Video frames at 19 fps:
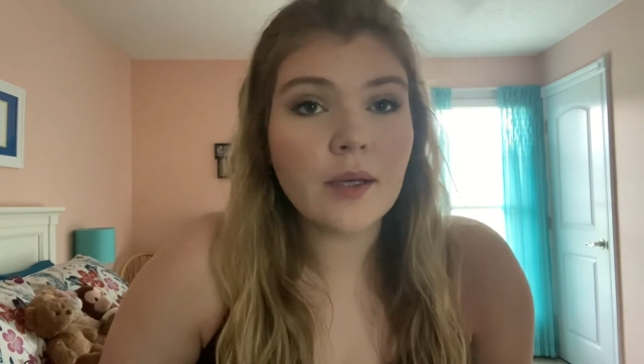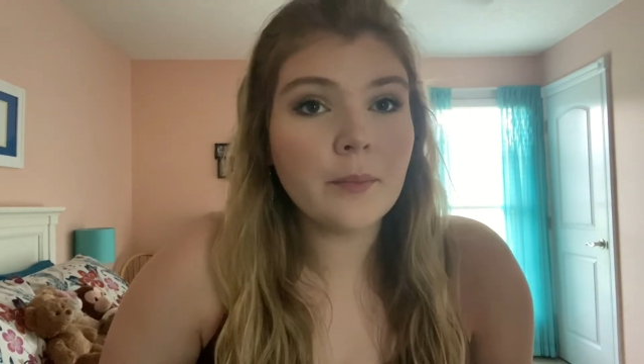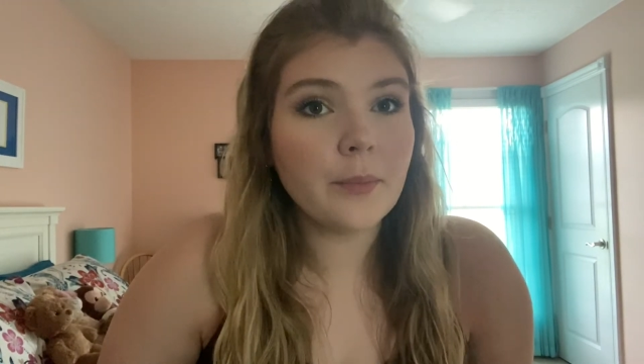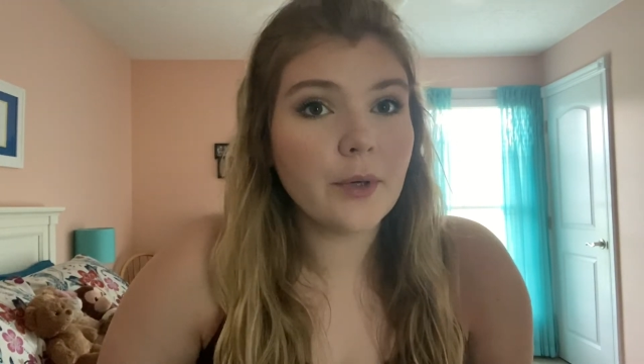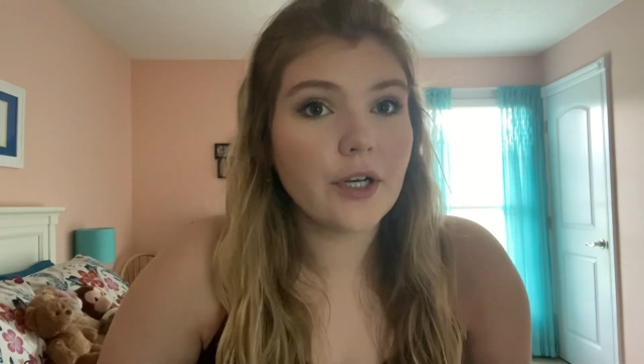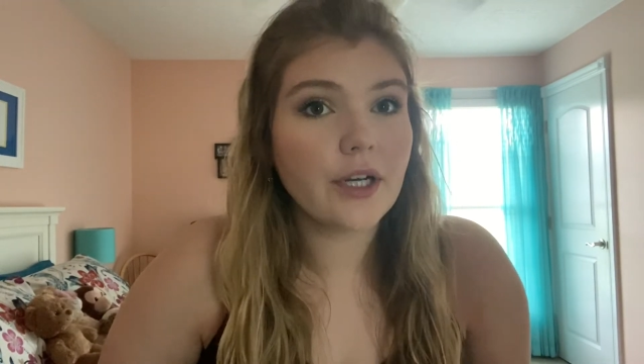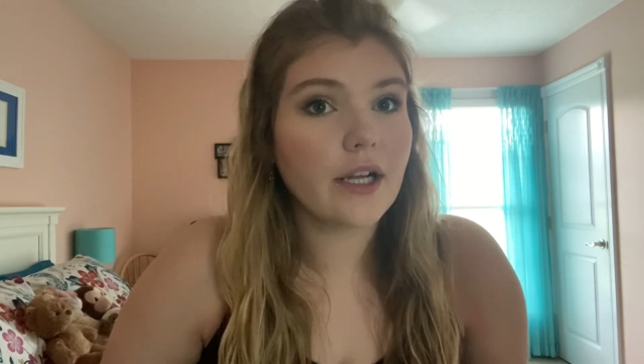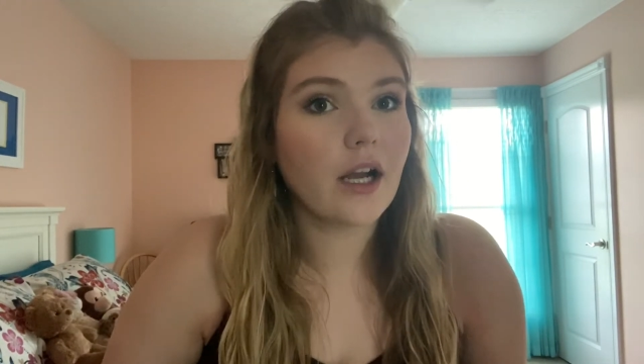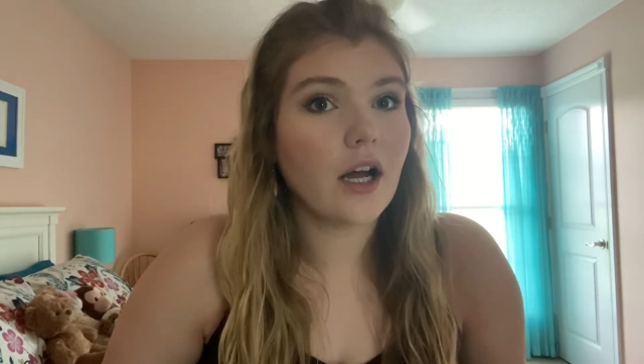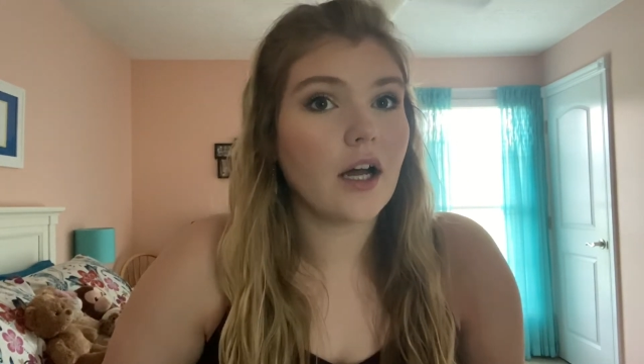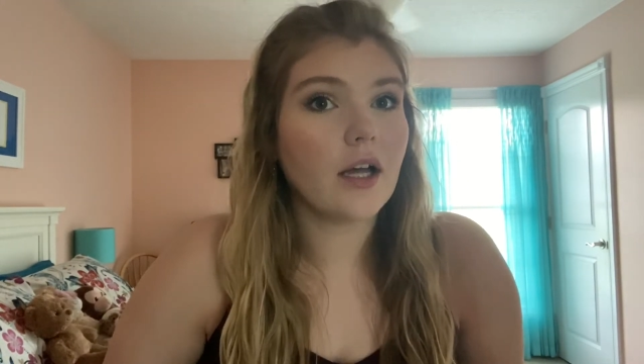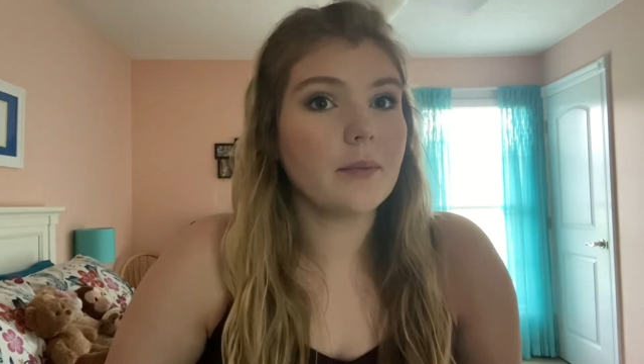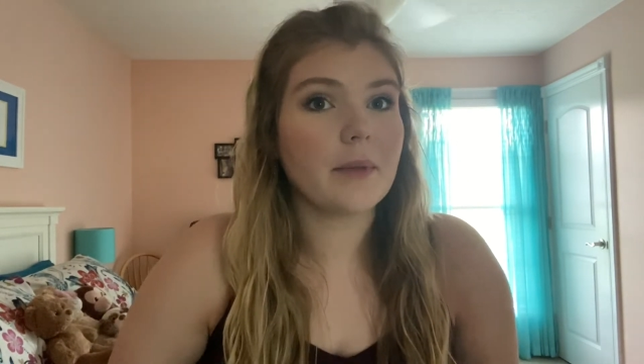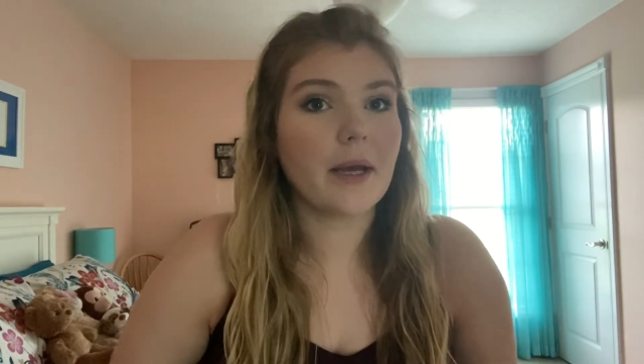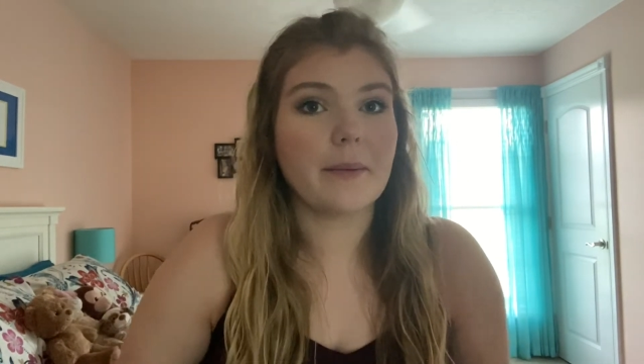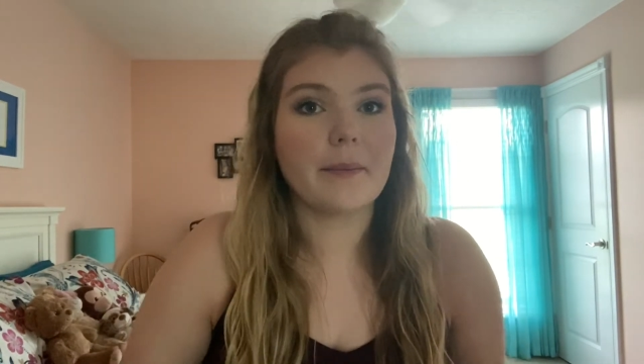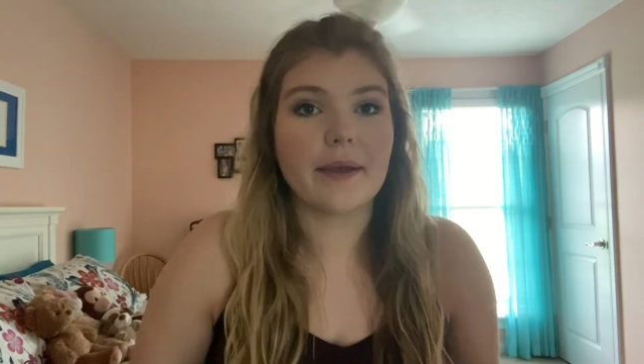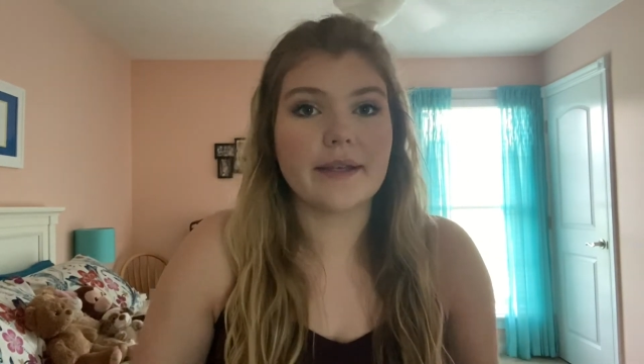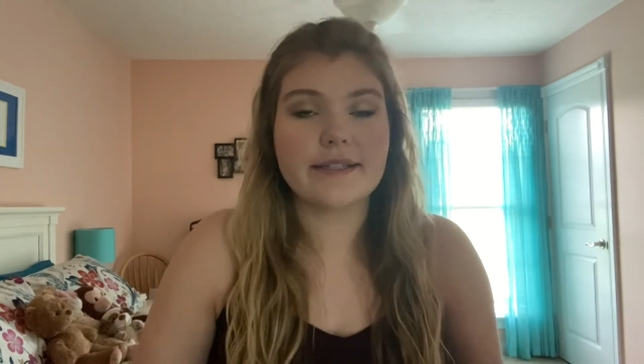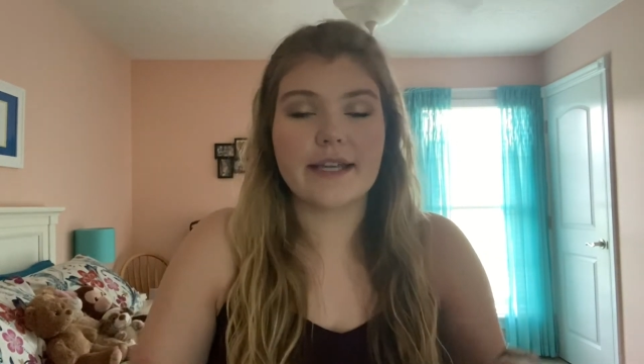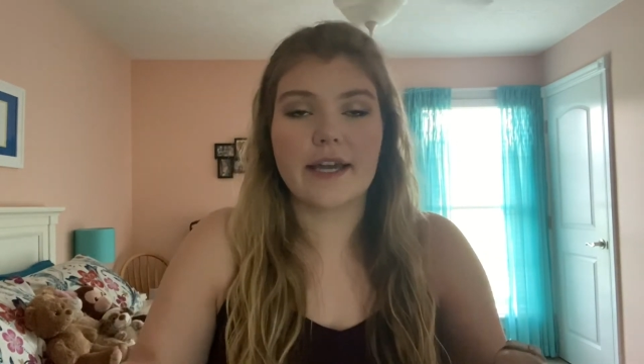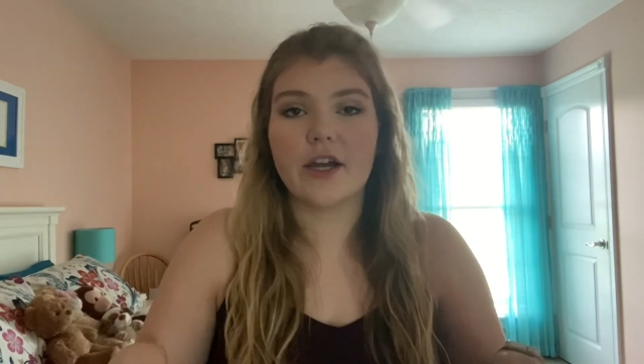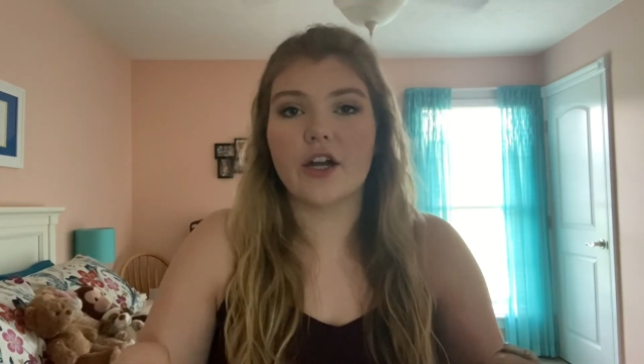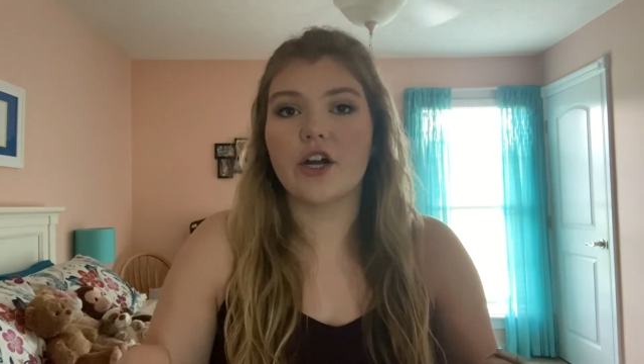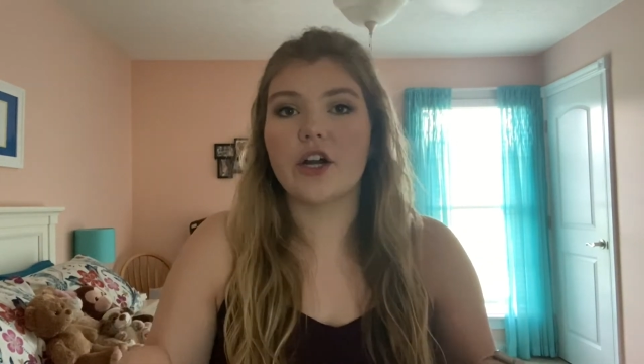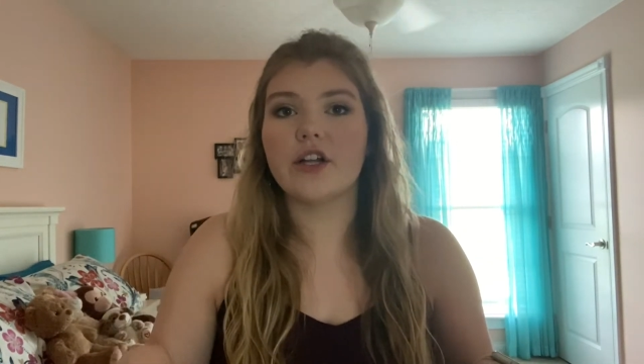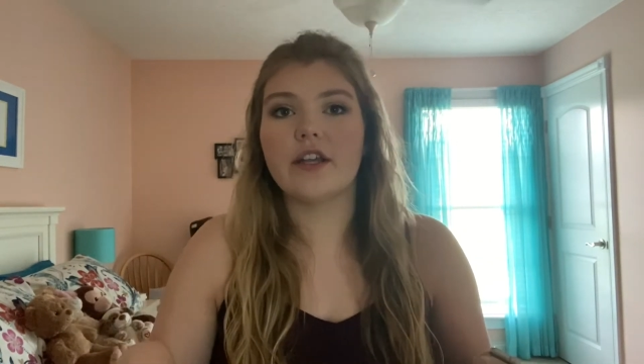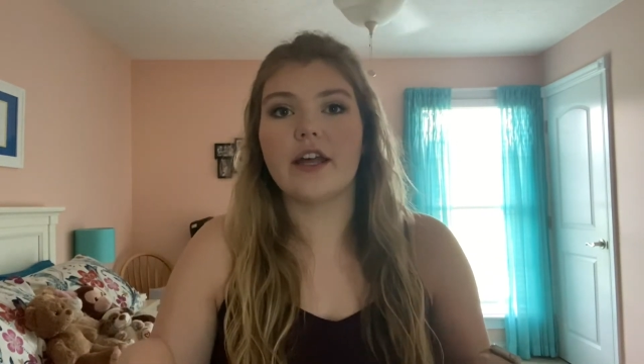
putting on my mascara